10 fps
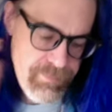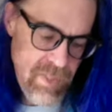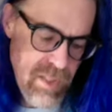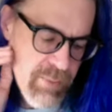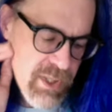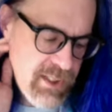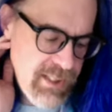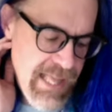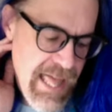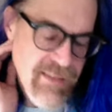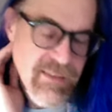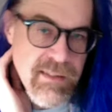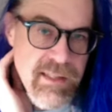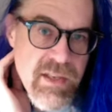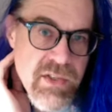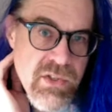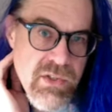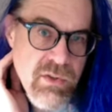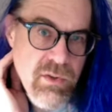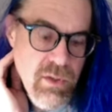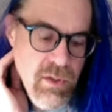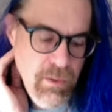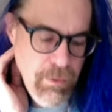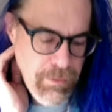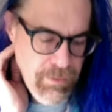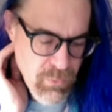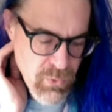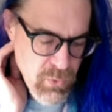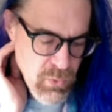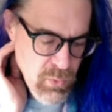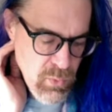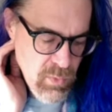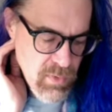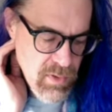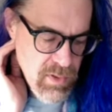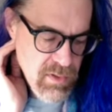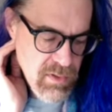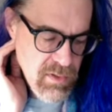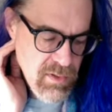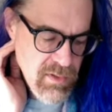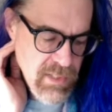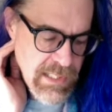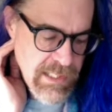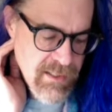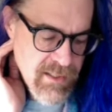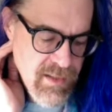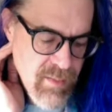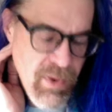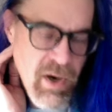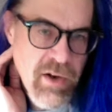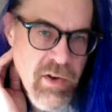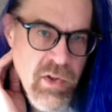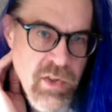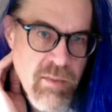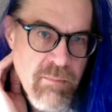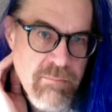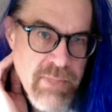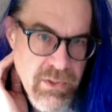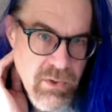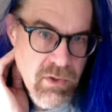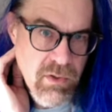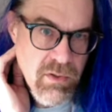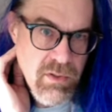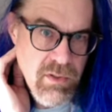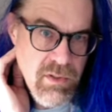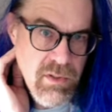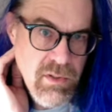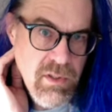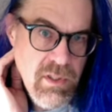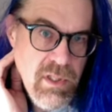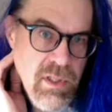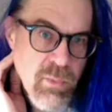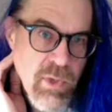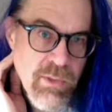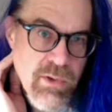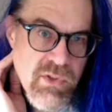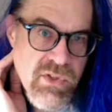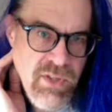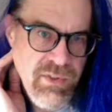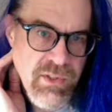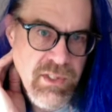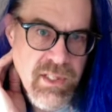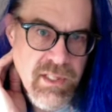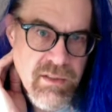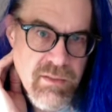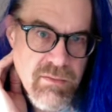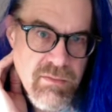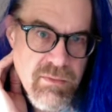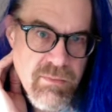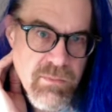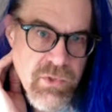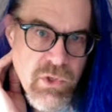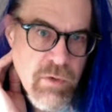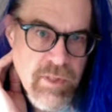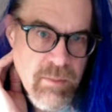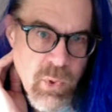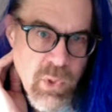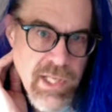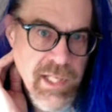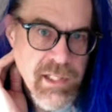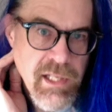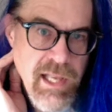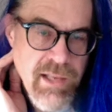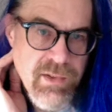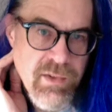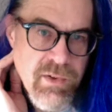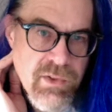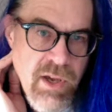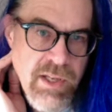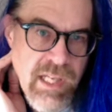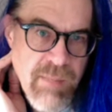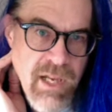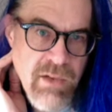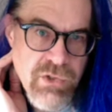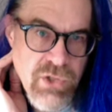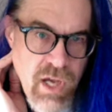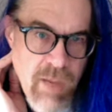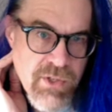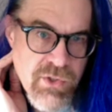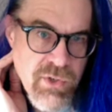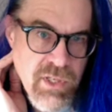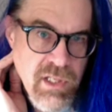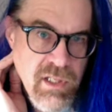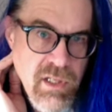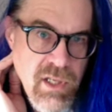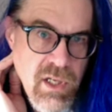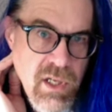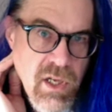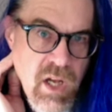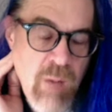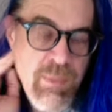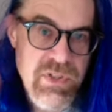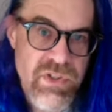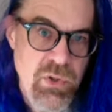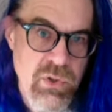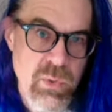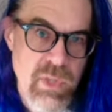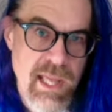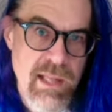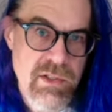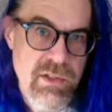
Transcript: but at least through the part in the middle where there's suddenly a servant boy and they're talking about geometry, up until you get